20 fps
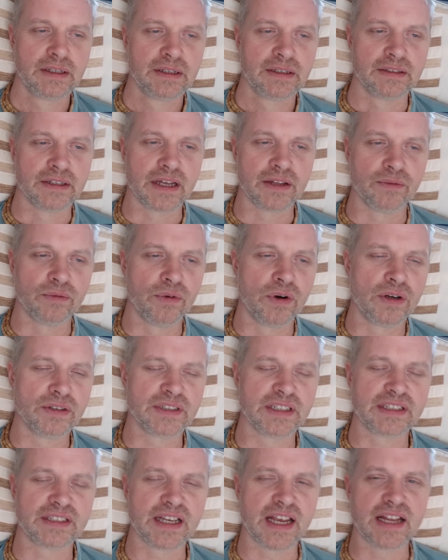What was
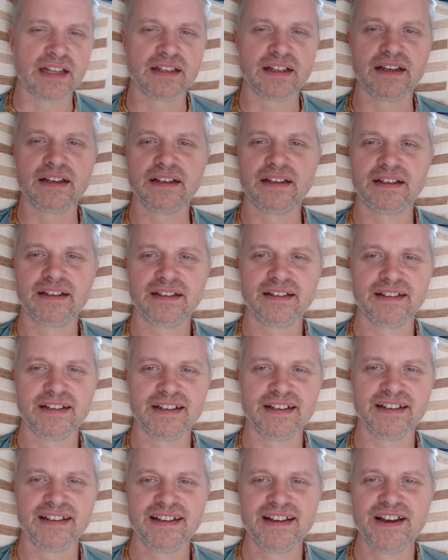it saying there?
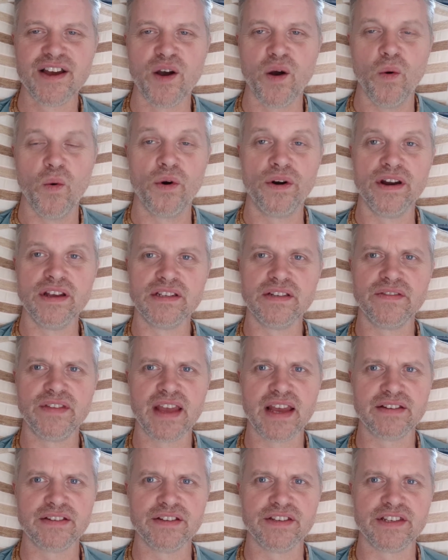Warriors at the
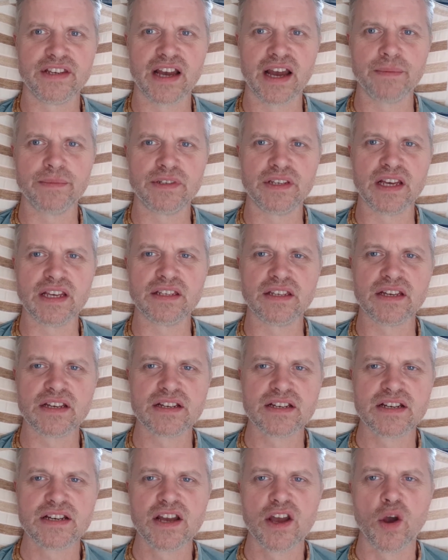edge of time says,
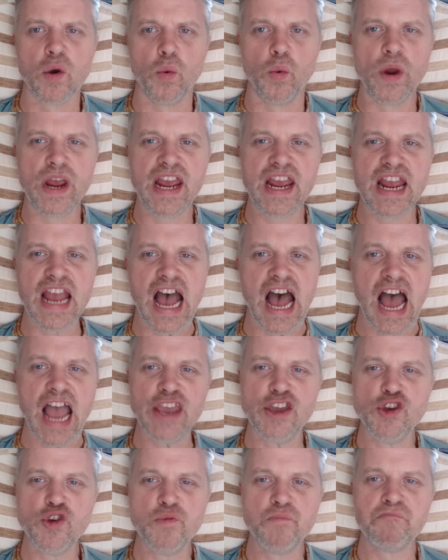"We are
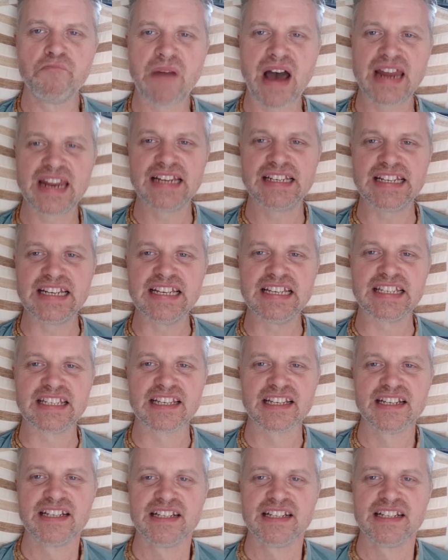humanity's